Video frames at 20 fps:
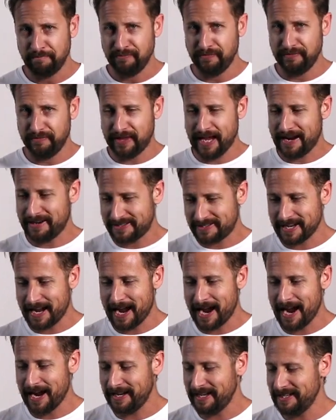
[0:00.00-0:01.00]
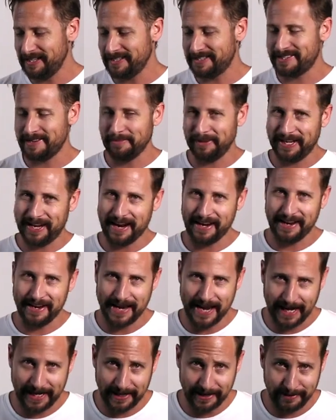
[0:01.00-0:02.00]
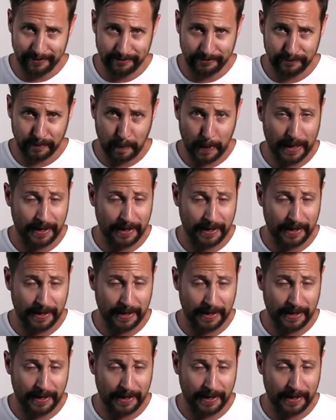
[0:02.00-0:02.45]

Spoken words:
That aside, it's simply kind of negative,